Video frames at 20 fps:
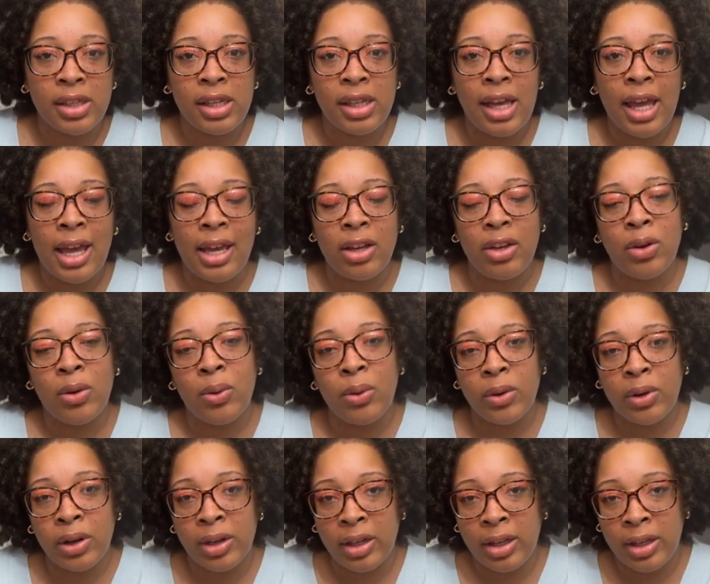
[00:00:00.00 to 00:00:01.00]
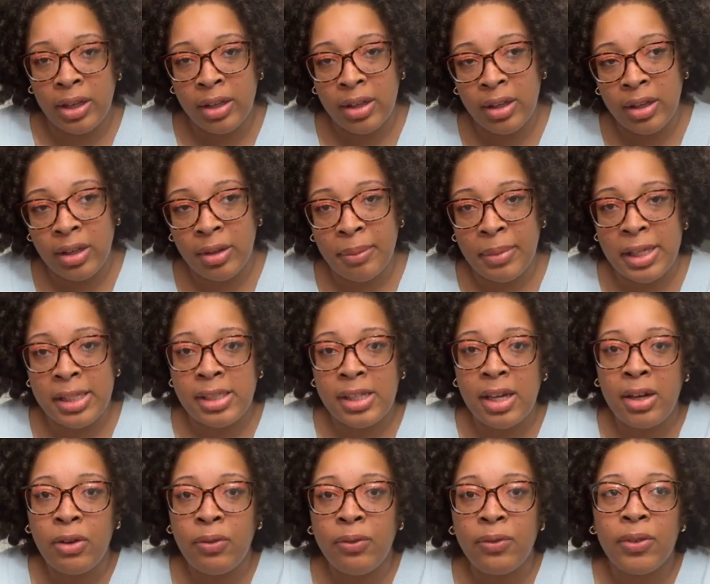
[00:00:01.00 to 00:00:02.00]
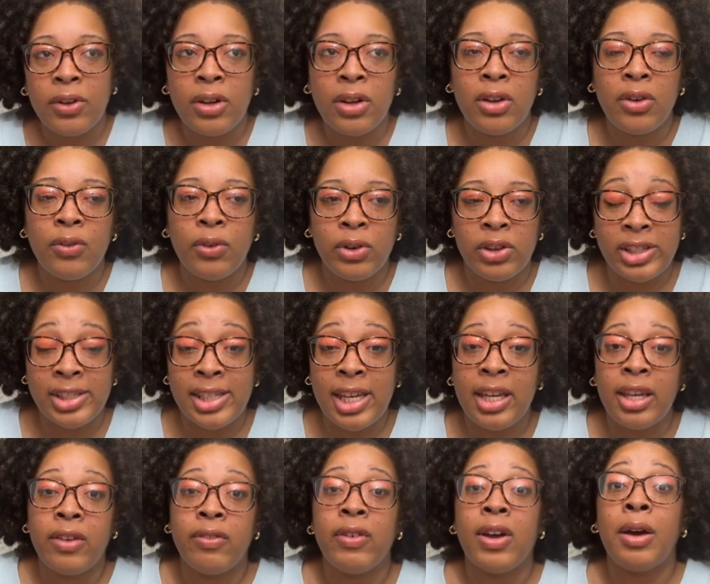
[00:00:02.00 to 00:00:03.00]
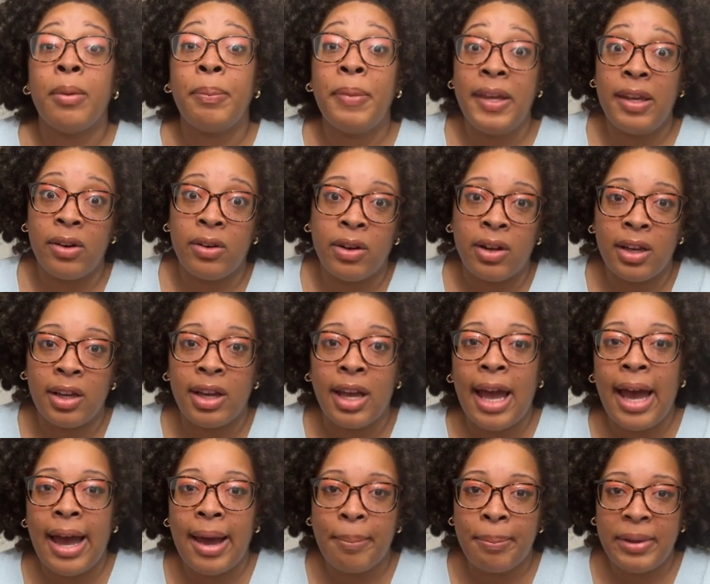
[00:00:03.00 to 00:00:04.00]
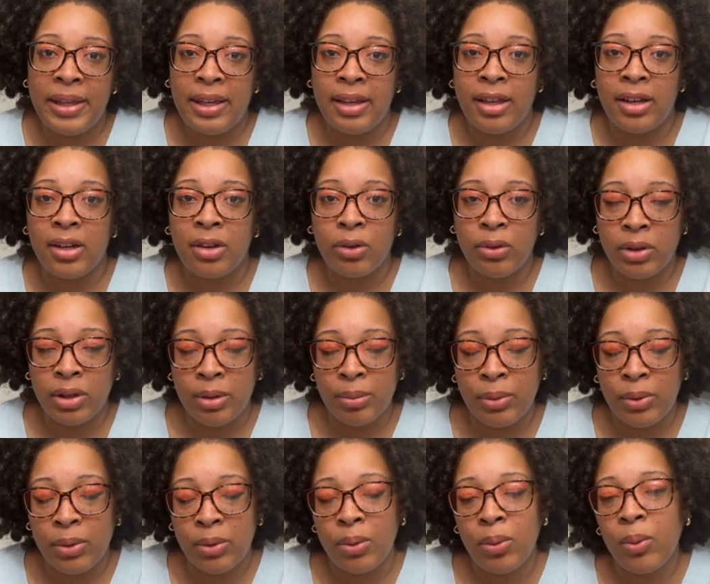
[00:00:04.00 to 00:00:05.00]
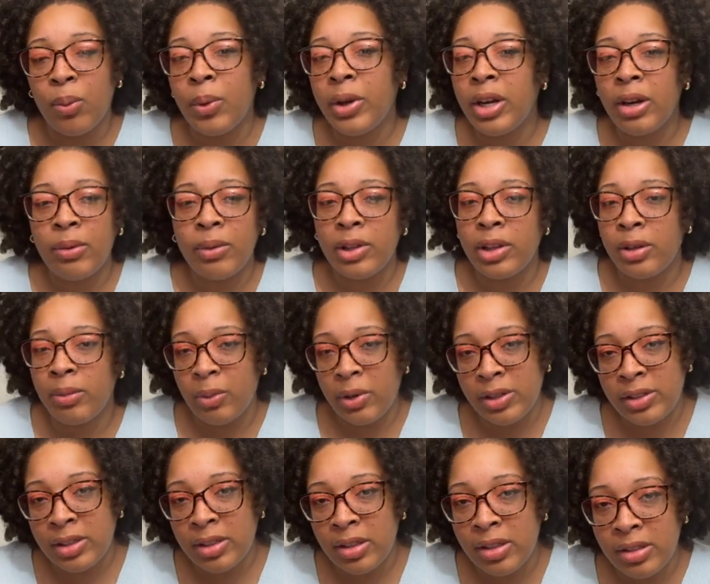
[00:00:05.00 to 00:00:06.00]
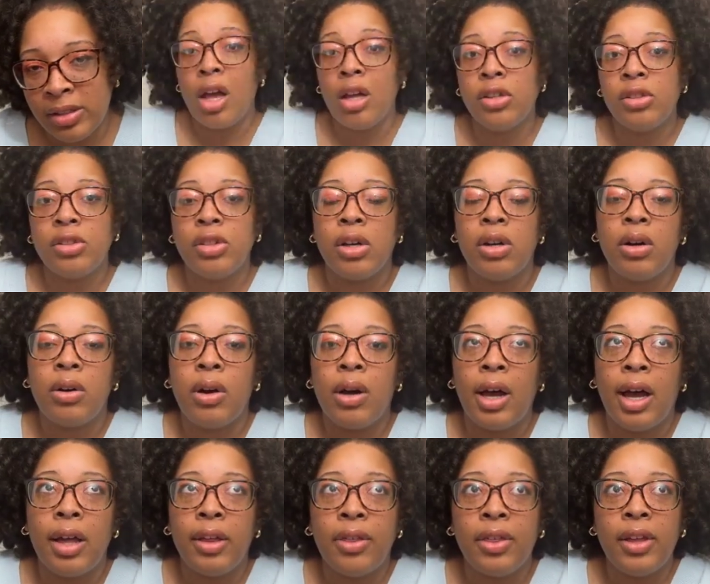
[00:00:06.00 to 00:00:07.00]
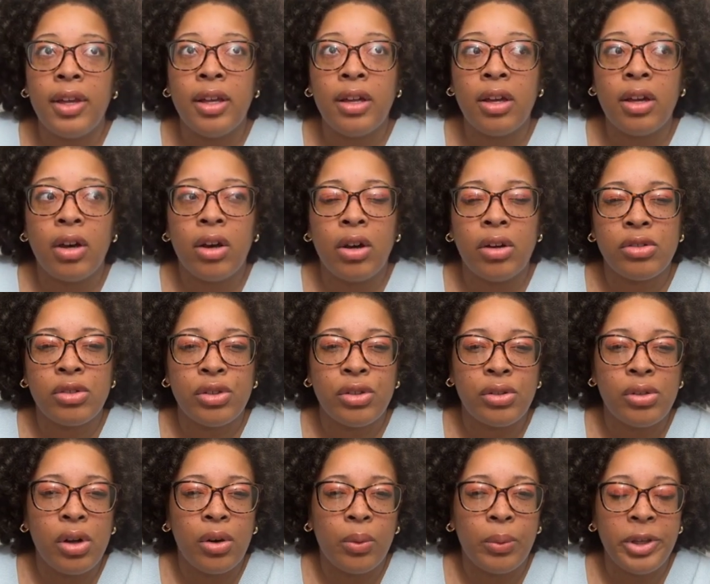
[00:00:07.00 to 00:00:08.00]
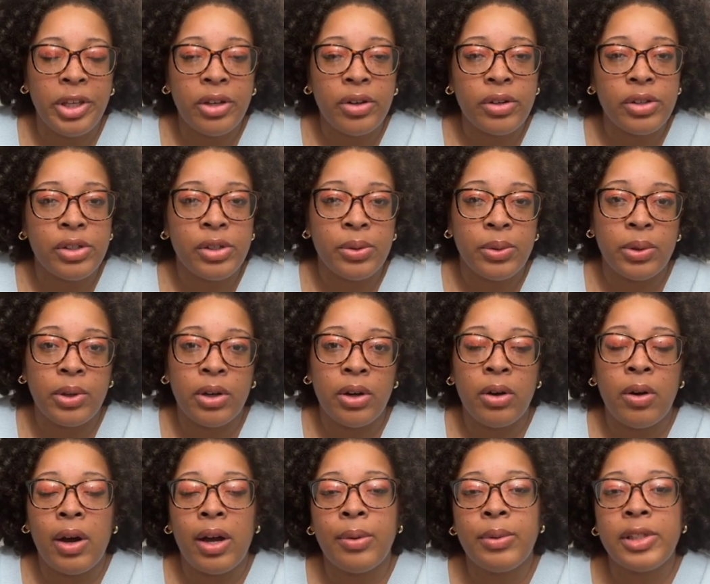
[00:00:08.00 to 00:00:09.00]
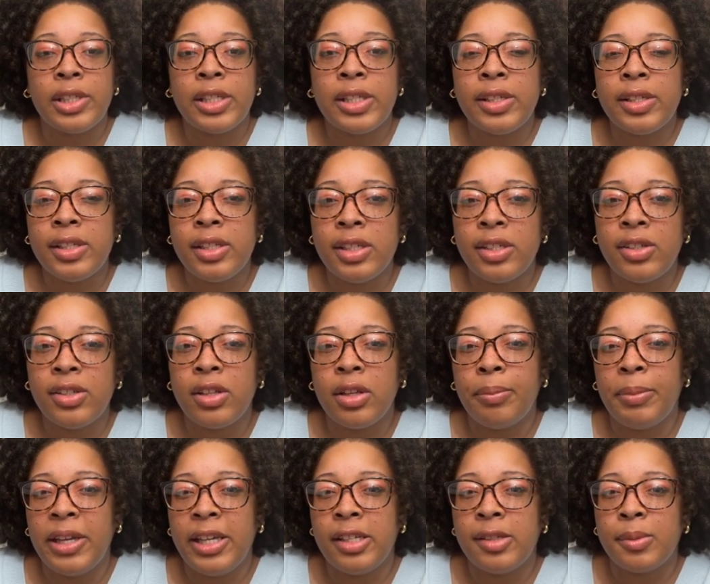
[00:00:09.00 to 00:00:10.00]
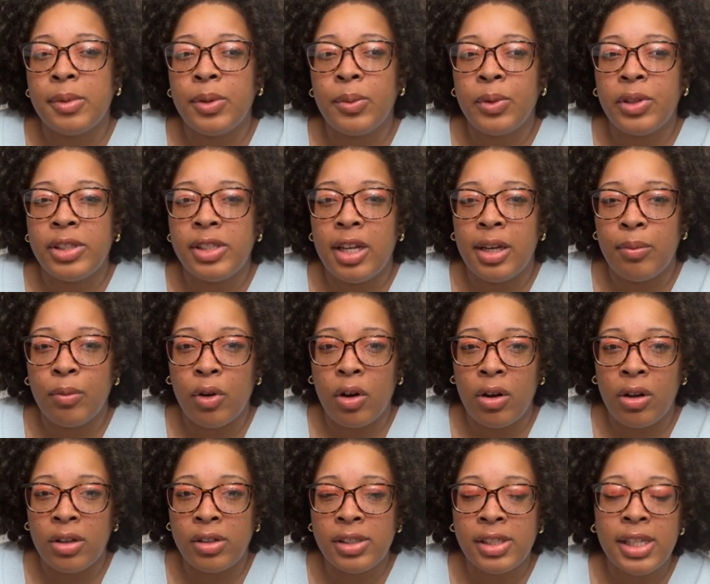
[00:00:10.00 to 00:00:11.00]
ignoring myself for the sake of appearing happy and agreeable when I really wasn't. So I think a week or two ago, I was listening to The Basement with Tim Ross,